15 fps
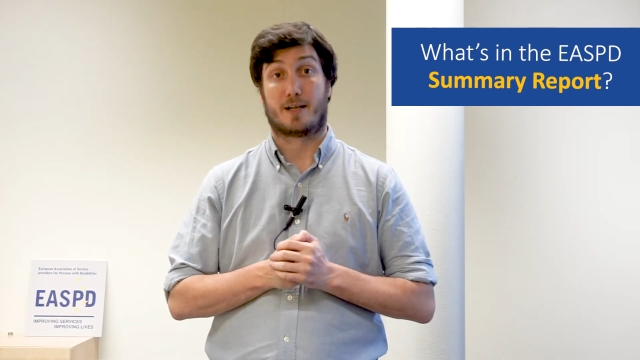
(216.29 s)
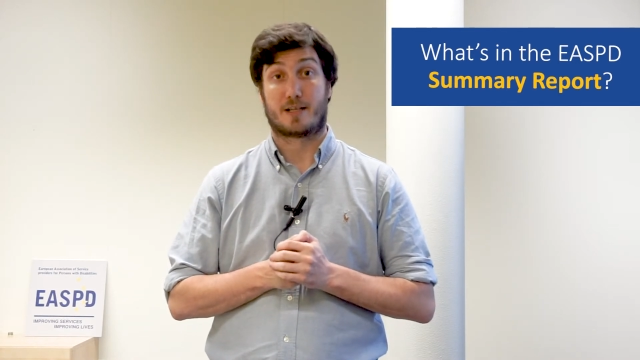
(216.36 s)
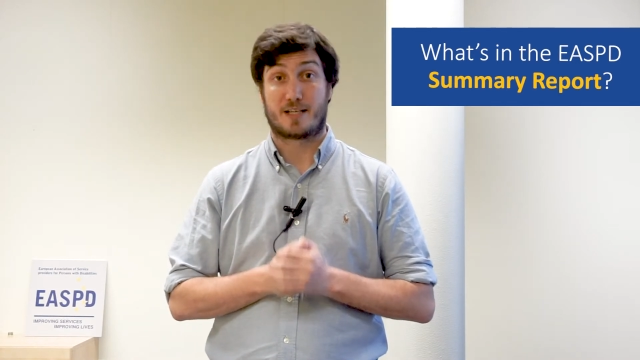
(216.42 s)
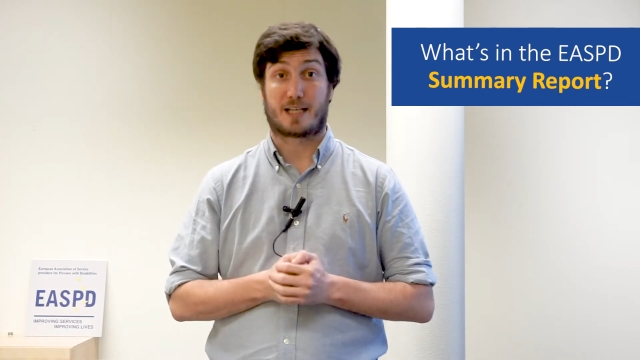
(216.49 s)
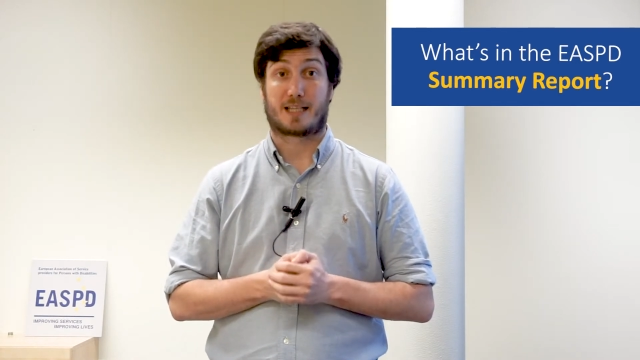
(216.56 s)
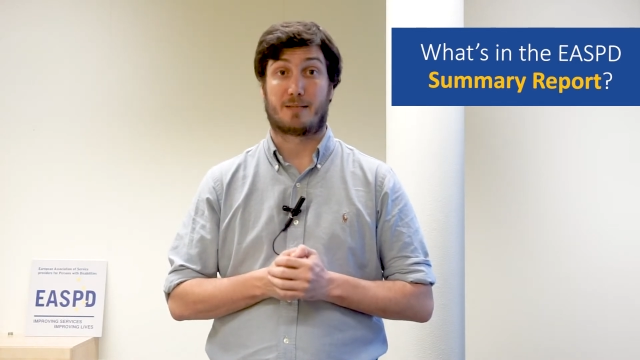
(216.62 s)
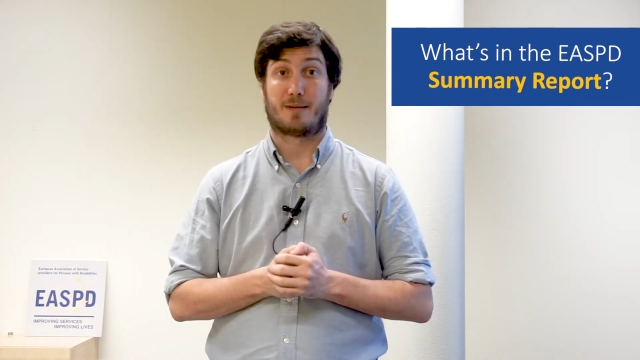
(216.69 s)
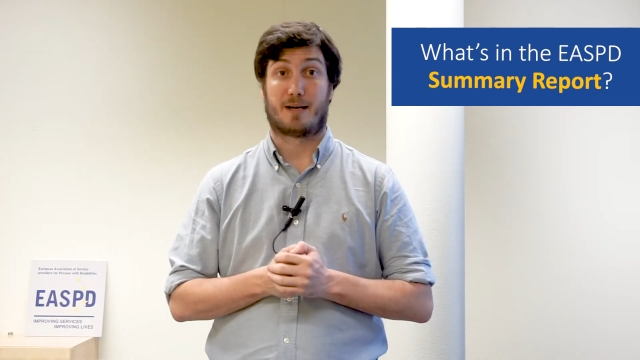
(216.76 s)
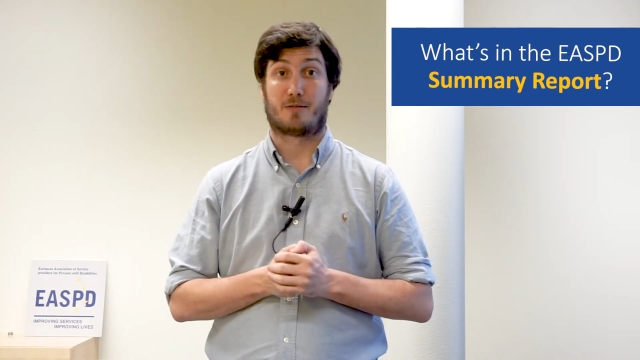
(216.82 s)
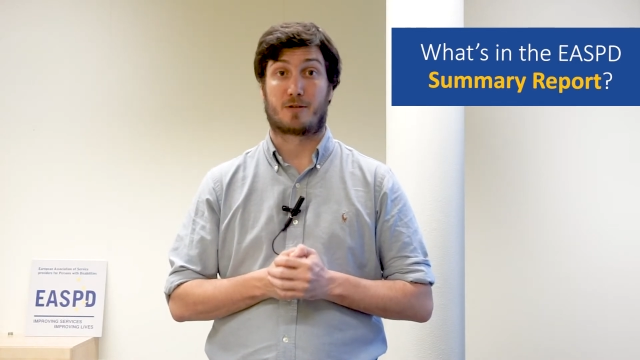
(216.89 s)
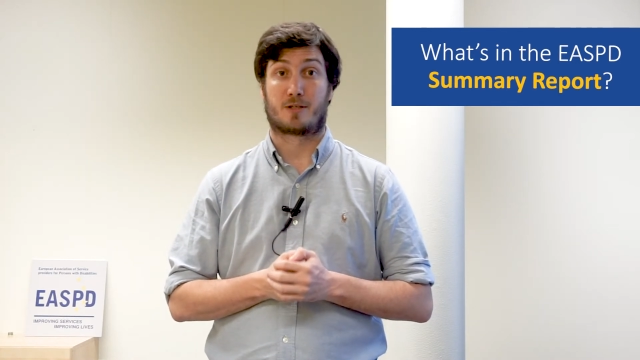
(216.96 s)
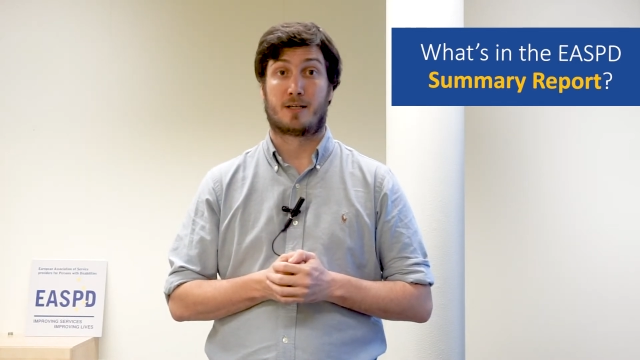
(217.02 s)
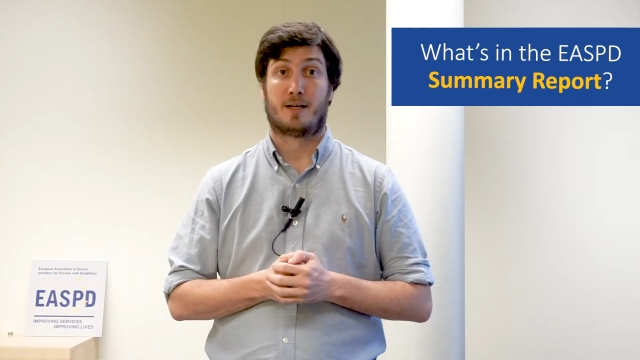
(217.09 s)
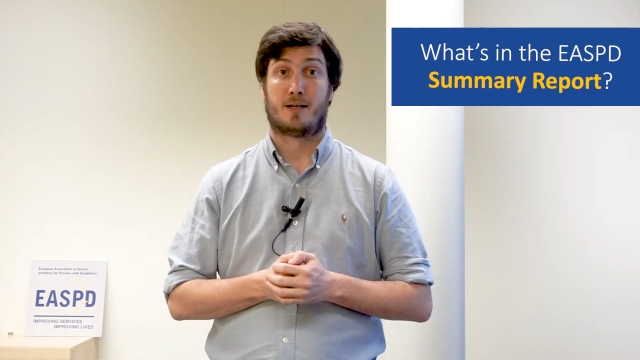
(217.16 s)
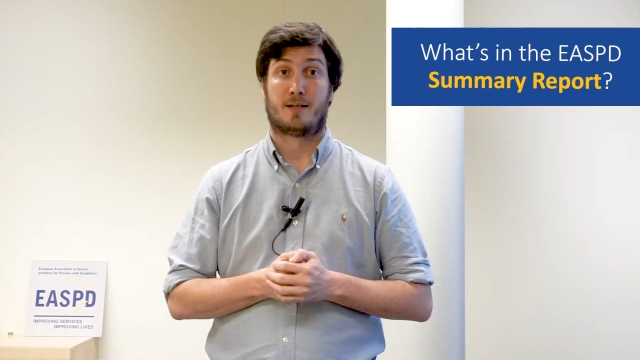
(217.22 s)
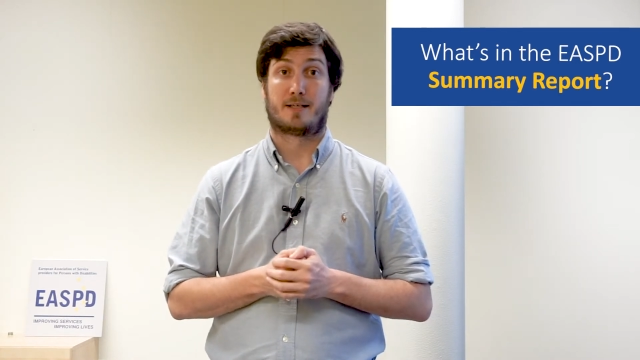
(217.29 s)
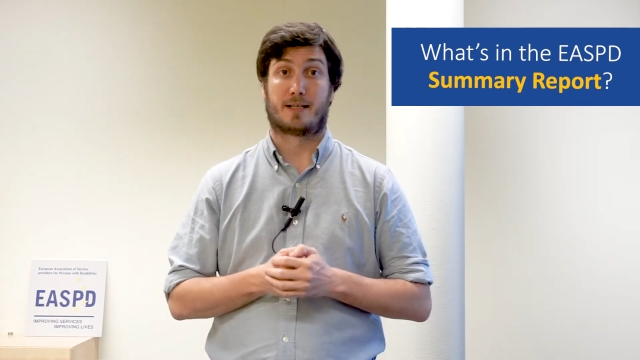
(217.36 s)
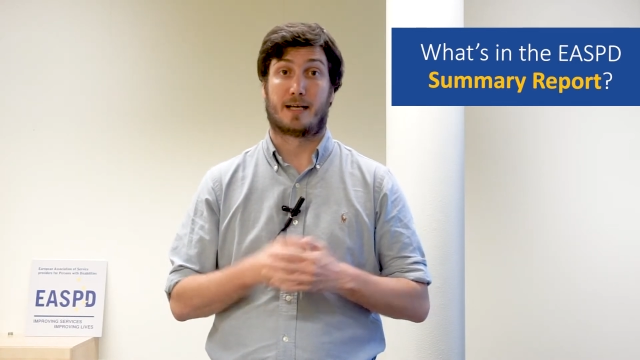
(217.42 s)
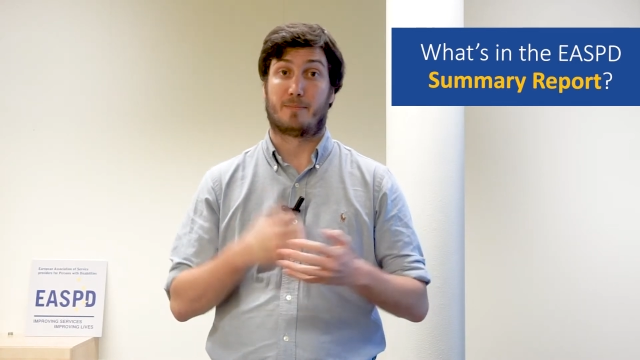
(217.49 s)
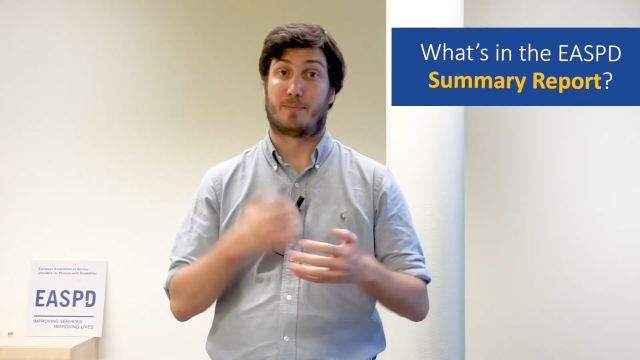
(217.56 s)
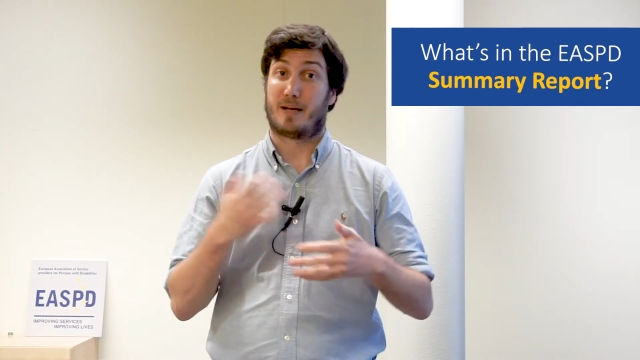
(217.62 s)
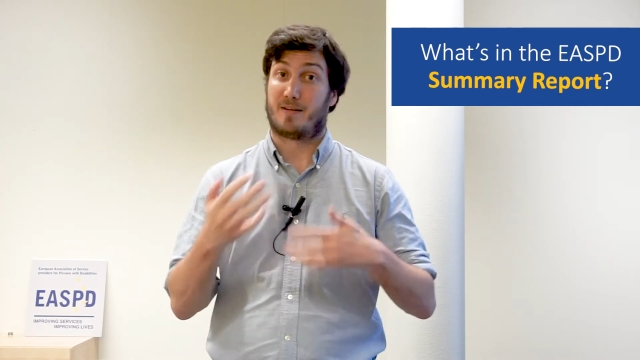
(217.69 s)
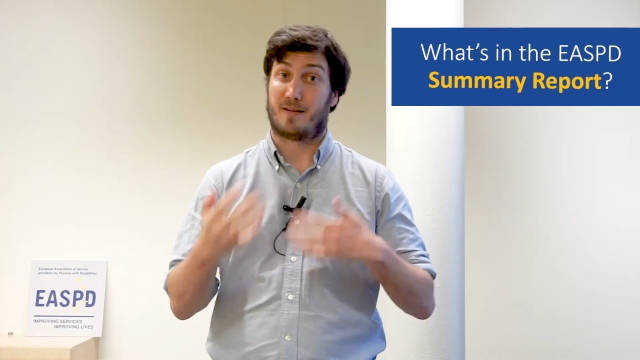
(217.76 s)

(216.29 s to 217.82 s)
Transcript: check them out to get a better